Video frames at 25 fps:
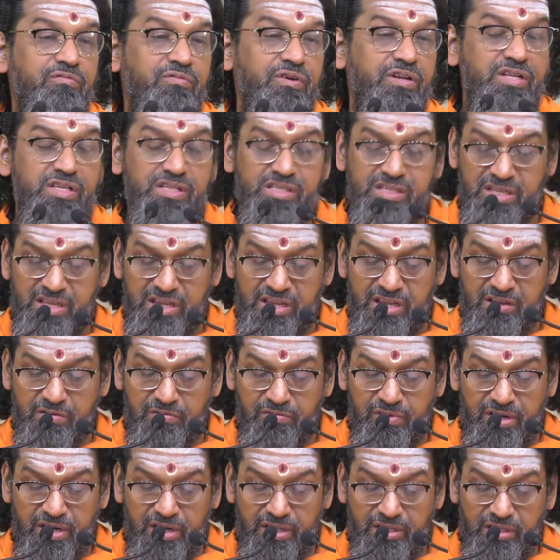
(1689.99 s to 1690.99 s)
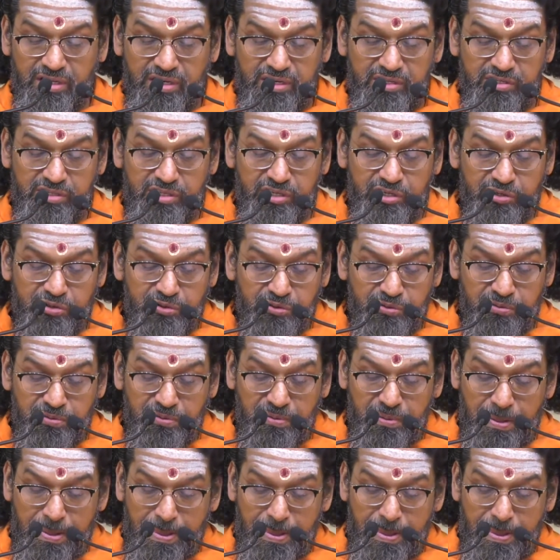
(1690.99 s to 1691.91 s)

One is E1, other is E2.